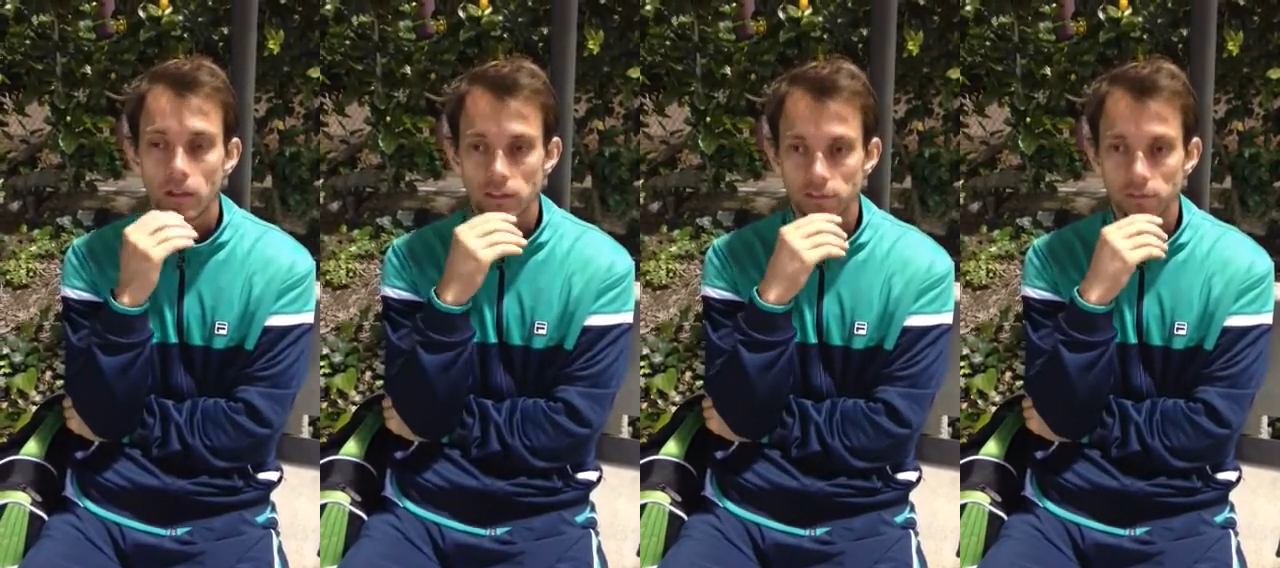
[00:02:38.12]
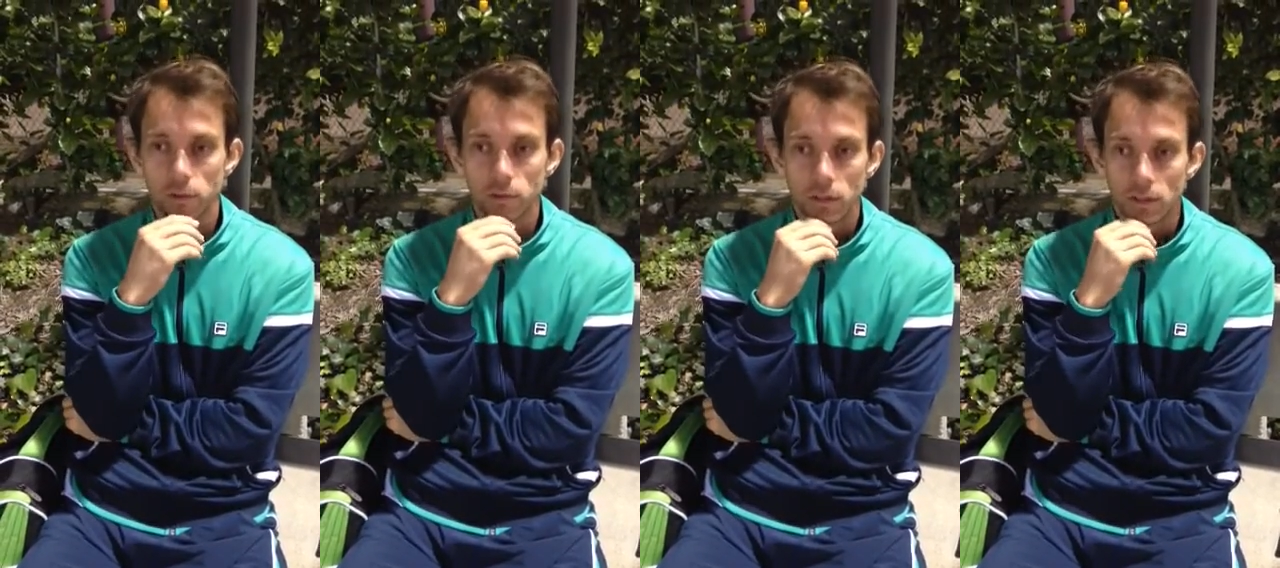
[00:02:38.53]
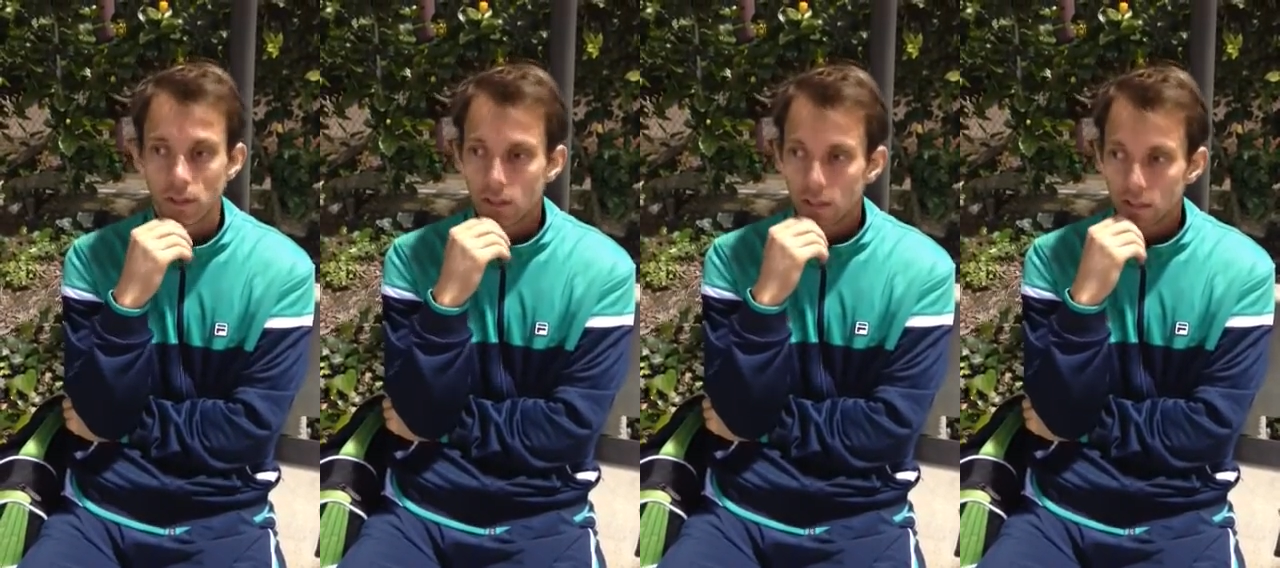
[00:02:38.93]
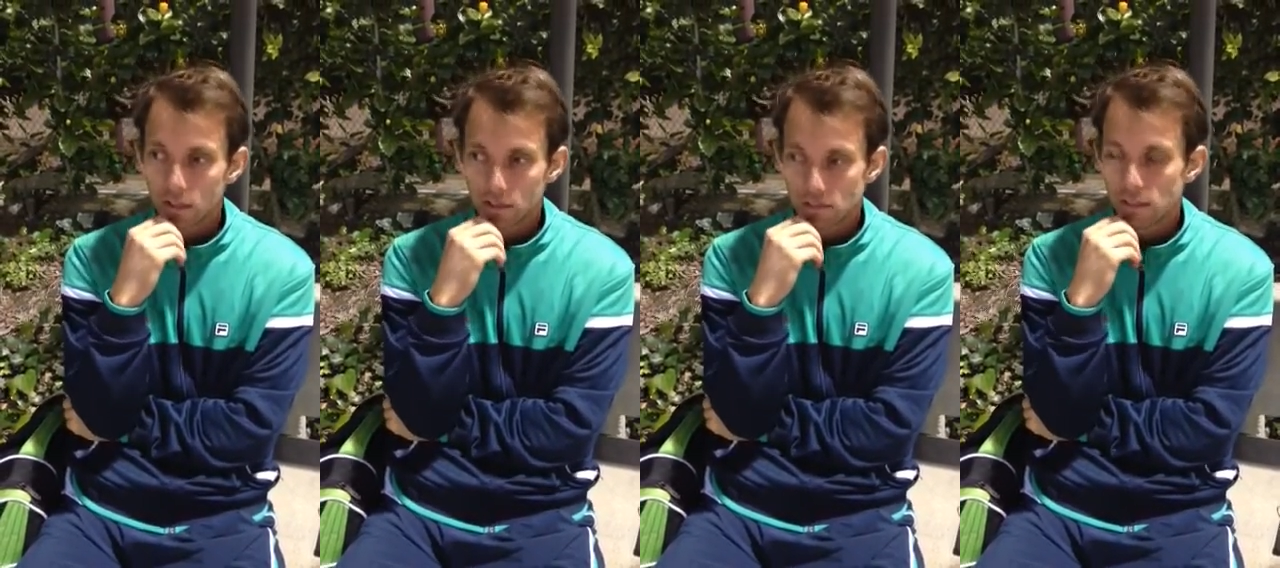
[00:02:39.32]
There's a few.
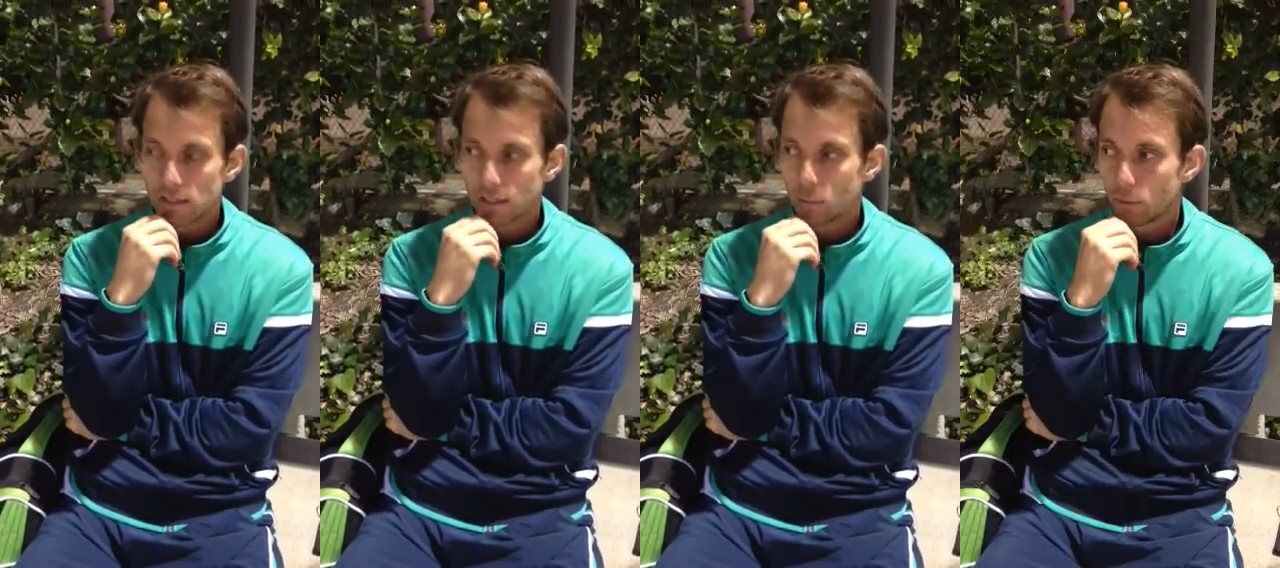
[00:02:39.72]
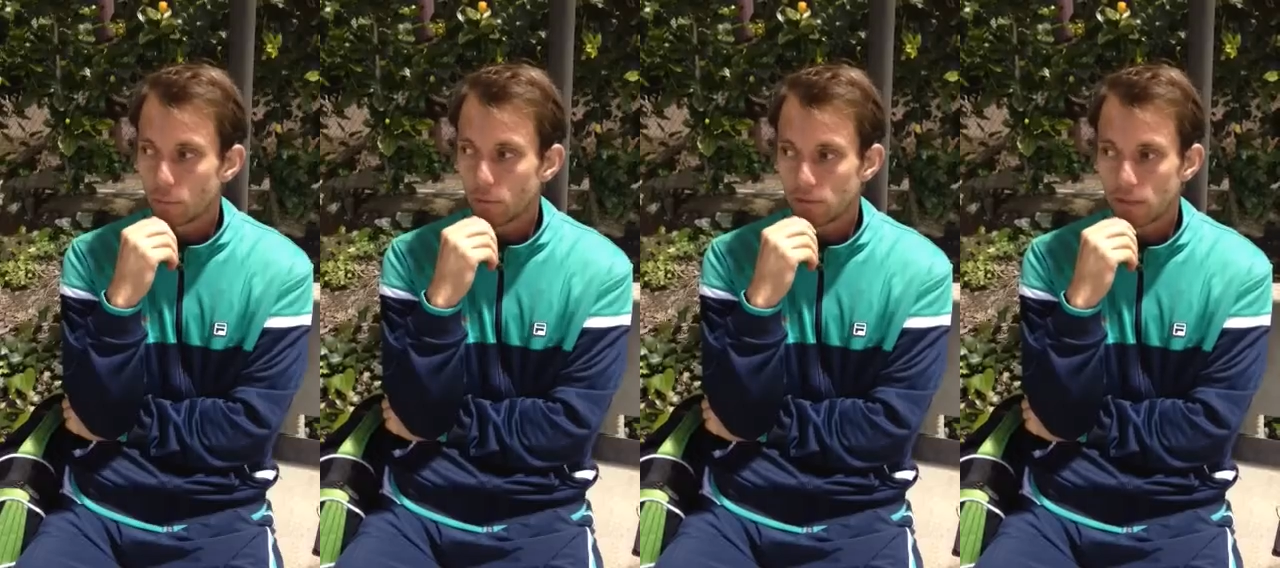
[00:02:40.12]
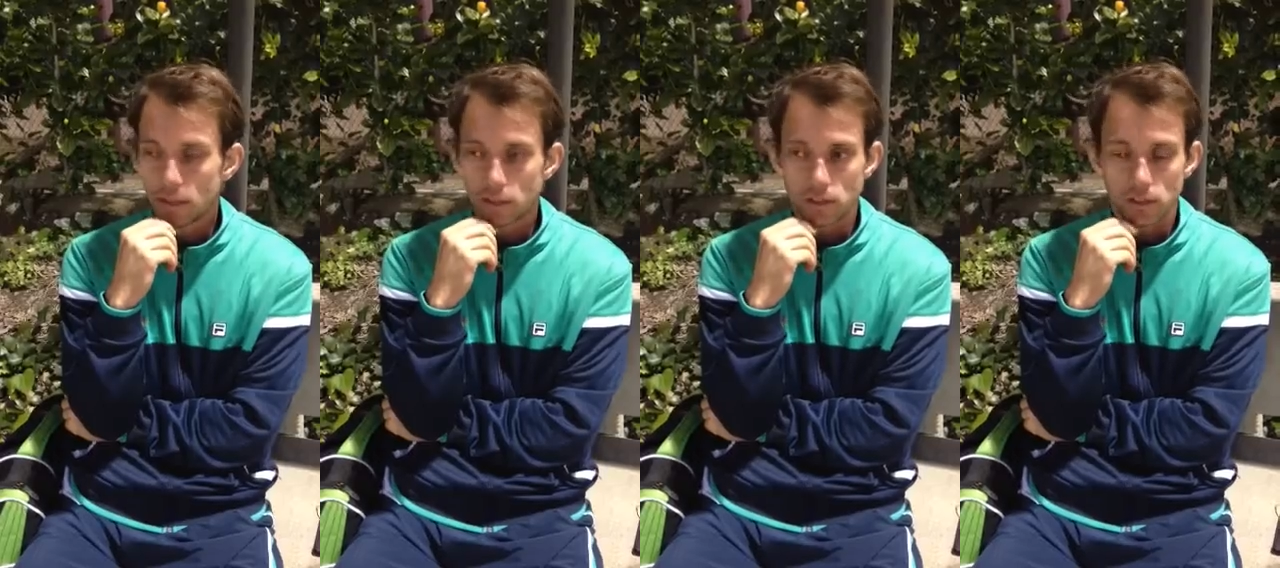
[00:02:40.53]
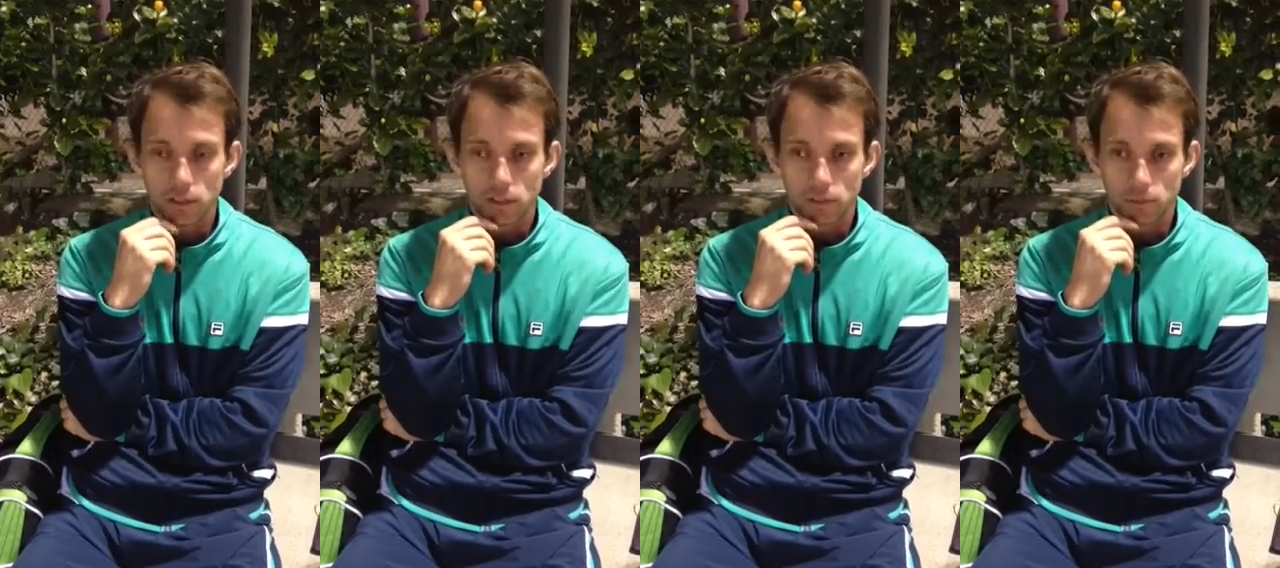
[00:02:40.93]
Seeing that we're both Danish,
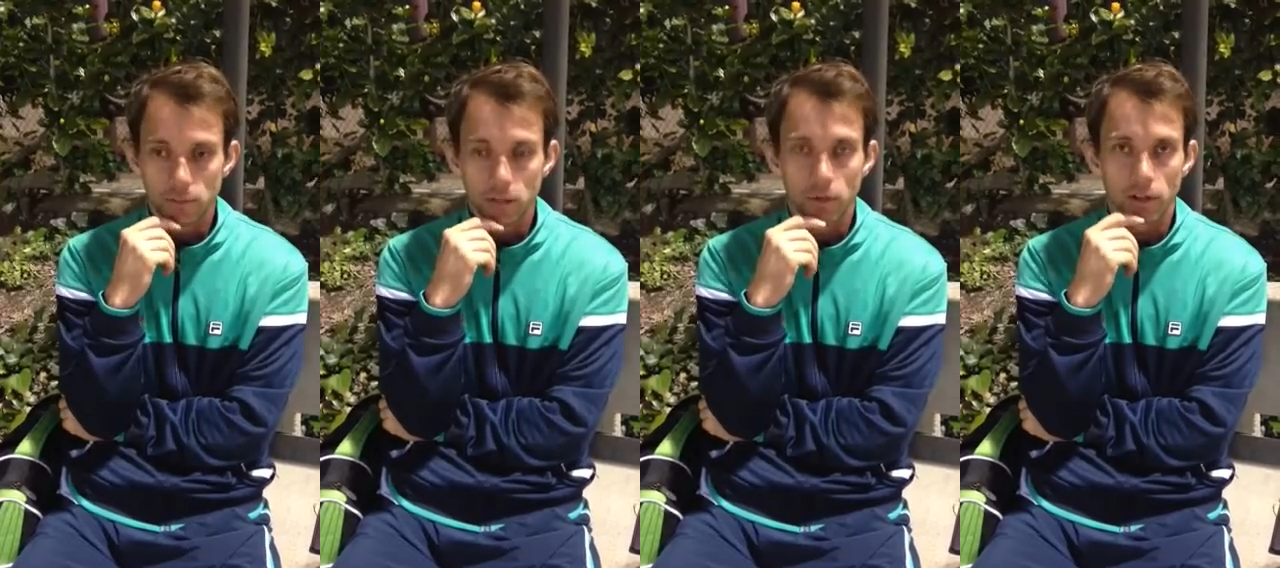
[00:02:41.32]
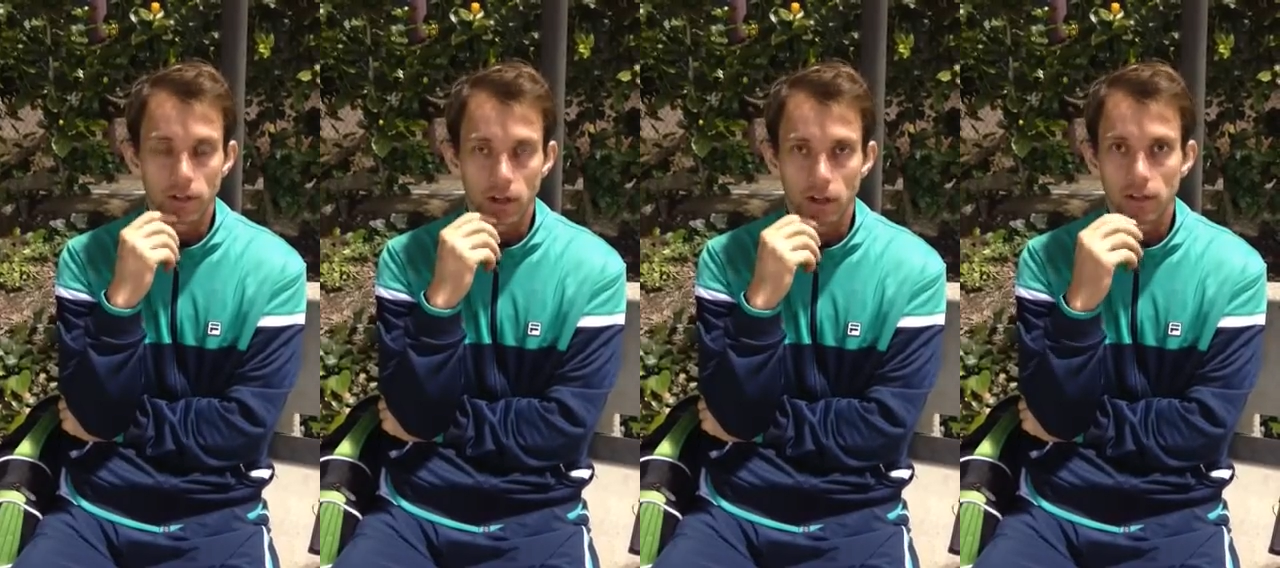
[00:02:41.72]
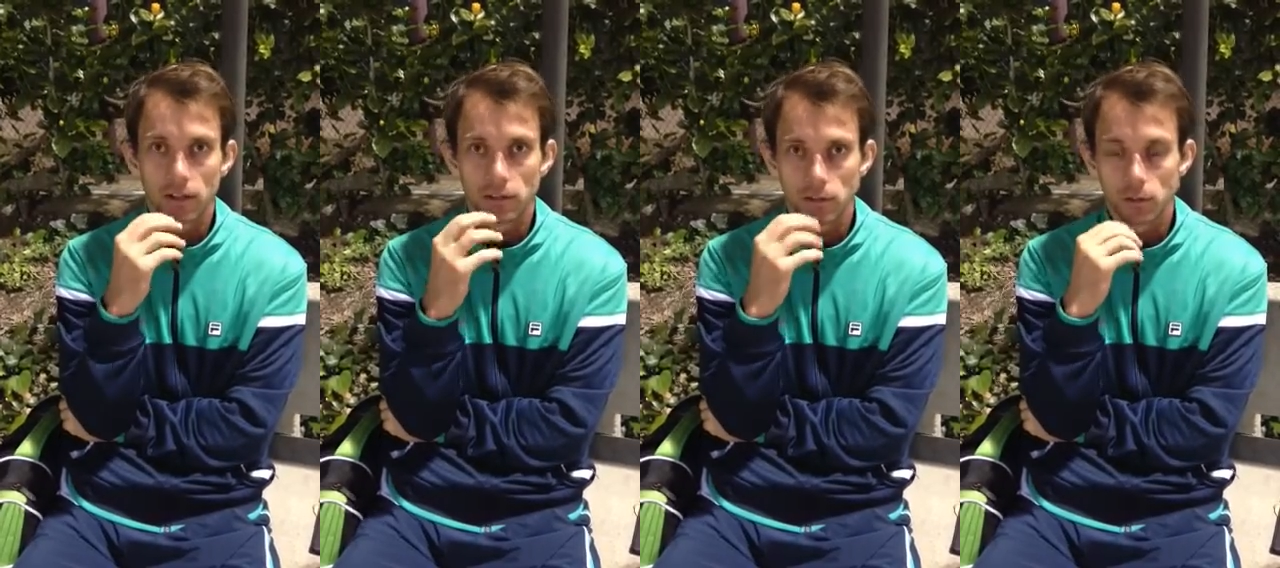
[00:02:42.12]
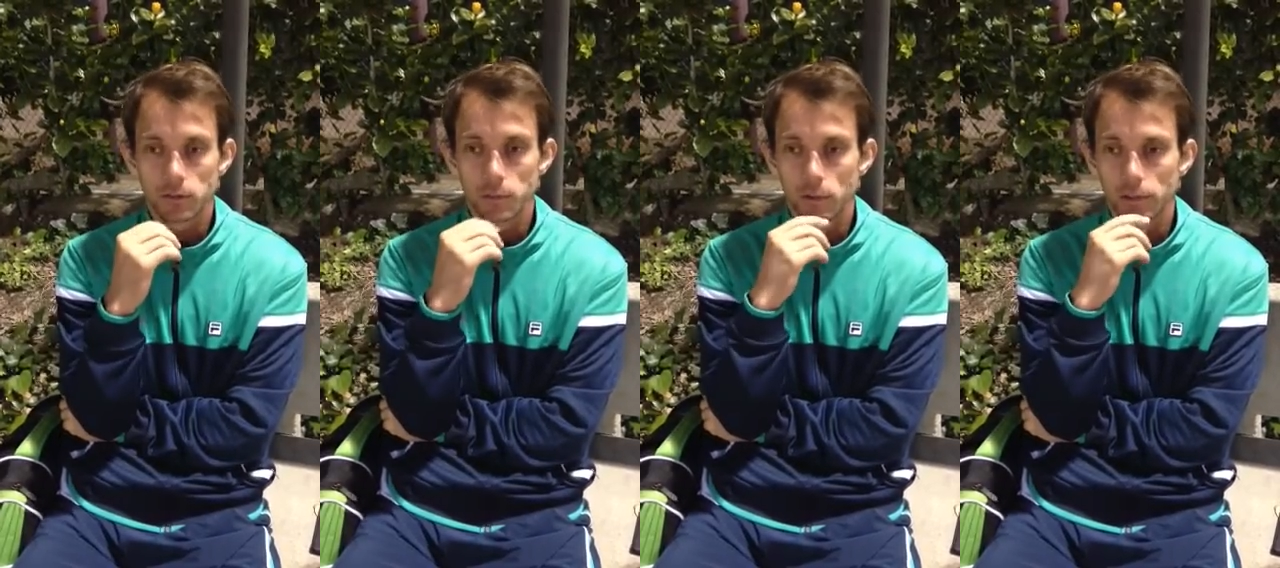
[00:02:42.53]
from Denmark and Ireland,
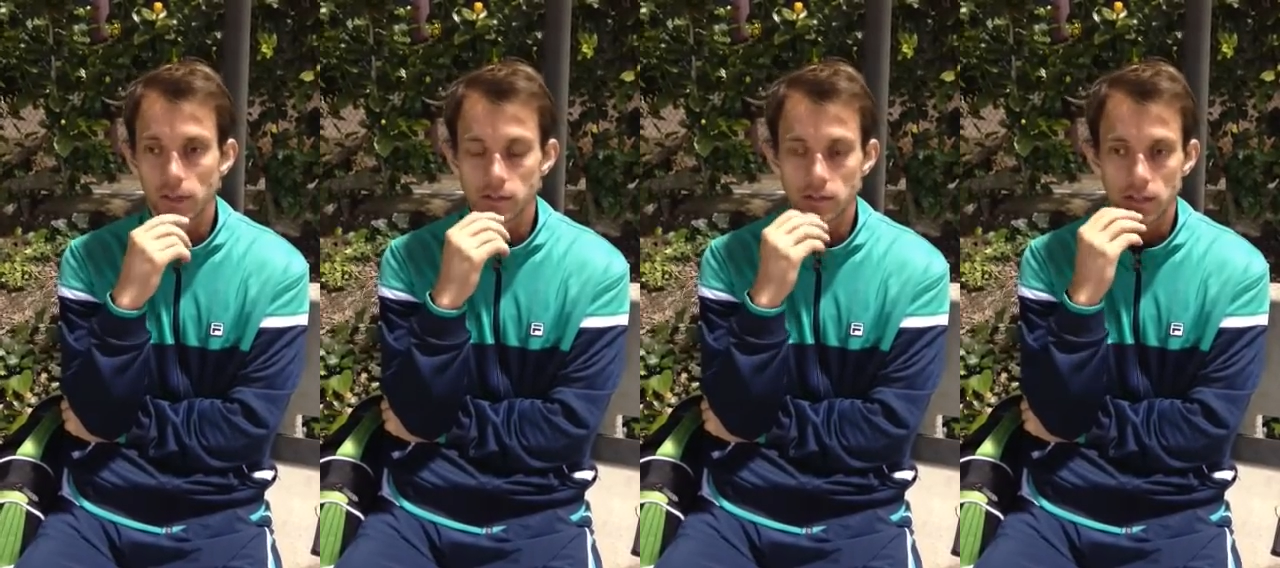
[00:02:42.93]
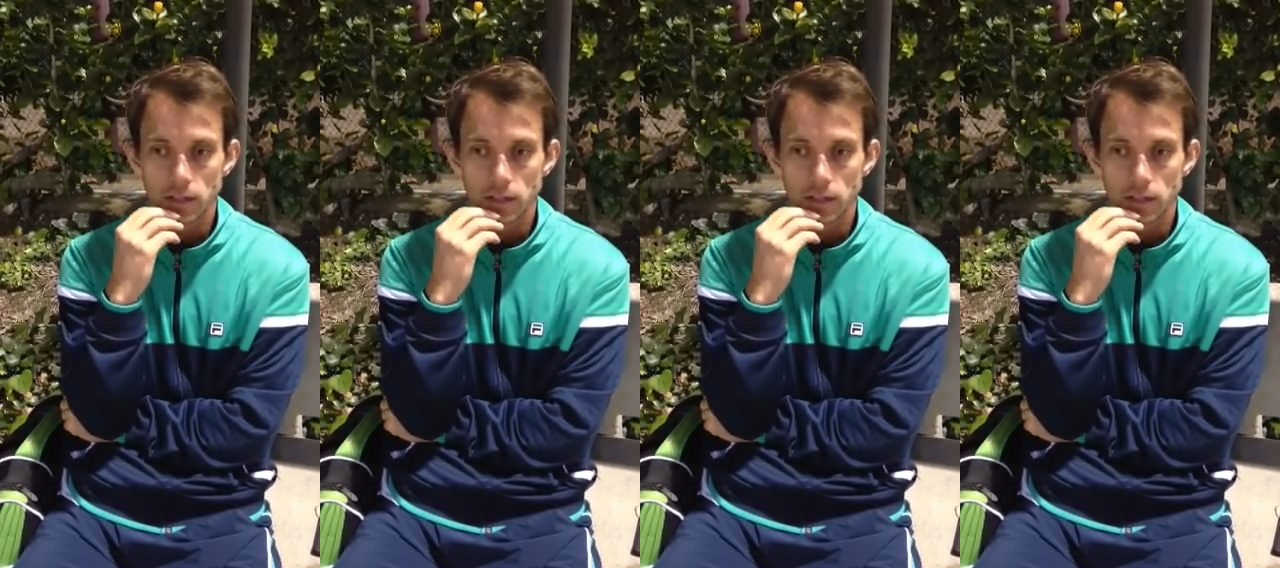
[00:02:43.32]
small nations,